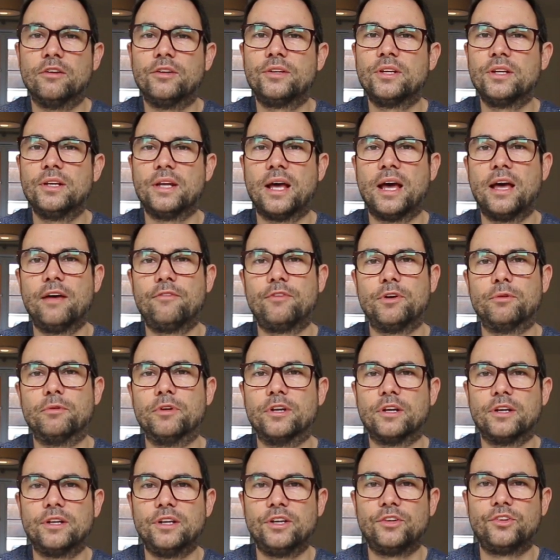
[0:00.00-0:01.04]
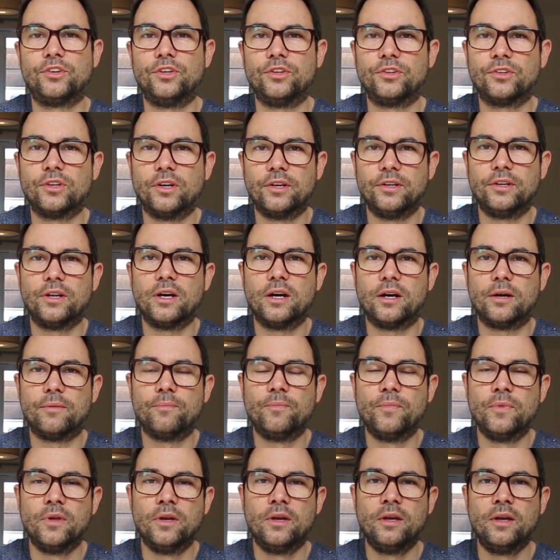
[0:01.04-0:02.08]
it didn't have it when I initially signed up,